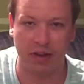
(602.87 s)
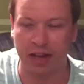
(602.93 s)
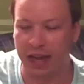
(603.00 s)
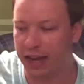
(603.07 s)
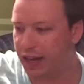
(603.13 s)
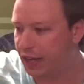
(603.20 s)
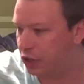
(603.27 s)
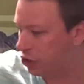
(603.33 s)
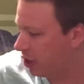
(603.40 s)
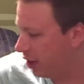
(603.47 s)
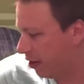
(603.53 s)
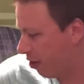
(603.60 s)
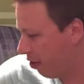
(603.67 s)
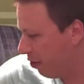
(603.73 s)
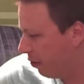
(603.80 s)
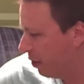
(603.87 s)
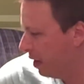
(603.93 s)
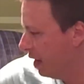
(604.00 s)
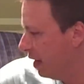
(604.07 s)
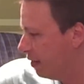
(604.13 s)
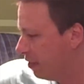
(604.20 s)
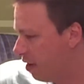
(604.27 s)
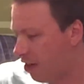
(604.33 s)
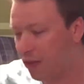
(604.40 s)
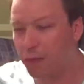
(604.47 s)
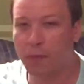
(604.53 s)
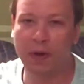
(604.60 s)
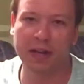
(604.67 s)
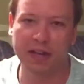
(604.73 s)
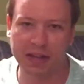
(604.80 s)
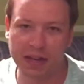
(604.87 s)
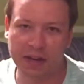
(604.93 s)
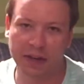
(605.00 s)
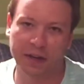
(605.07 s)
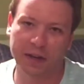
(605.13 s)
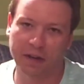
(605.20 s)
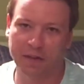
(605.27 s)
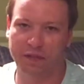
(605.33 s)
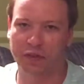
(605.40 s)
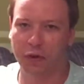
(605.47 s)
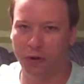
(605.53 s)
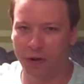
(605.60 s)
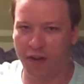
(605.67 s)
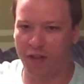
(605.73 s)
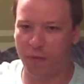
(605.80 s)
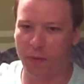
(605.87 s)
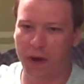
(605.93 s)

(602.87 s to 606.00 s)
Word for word: of the NHL. So this one here, of course,